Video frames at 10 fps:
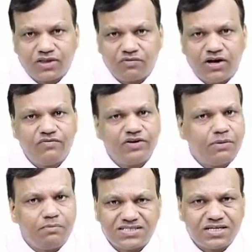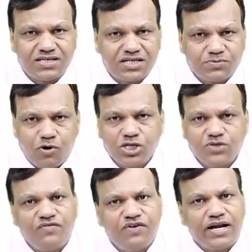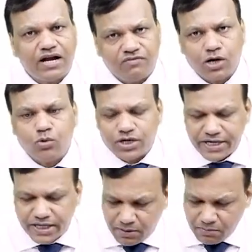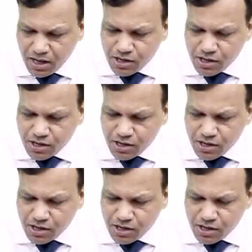When we can measure the response, we will never do TDM.